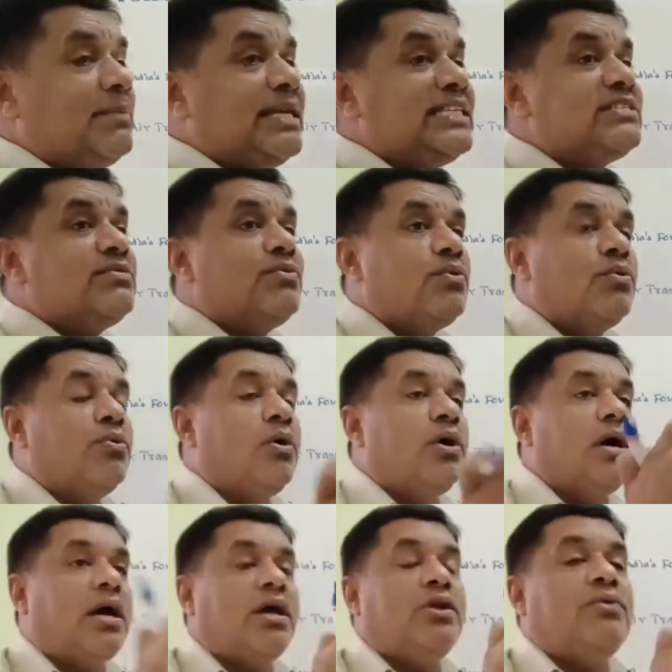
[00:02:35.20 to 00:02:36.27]
means
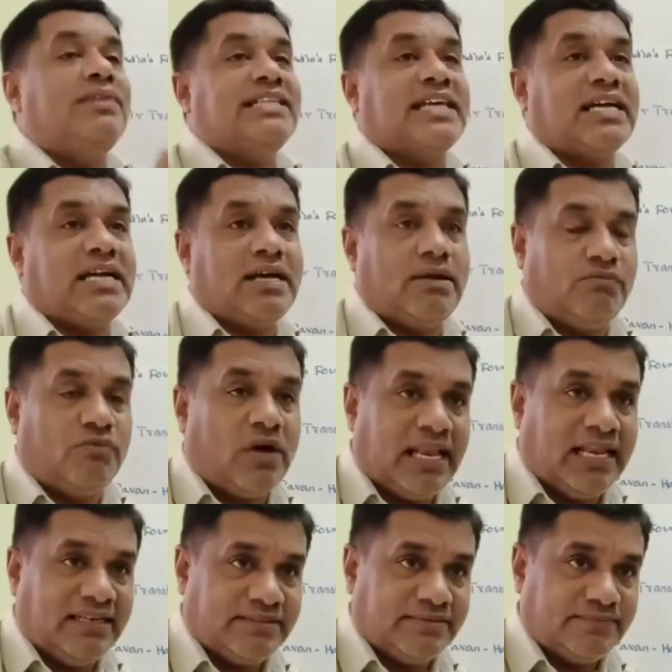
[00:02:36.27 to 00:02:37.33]
all over the
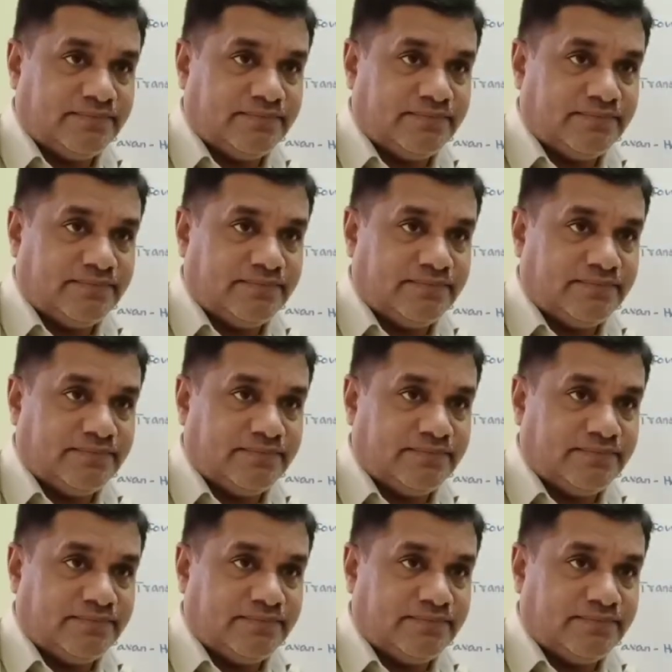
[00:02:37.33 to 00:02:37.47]
world.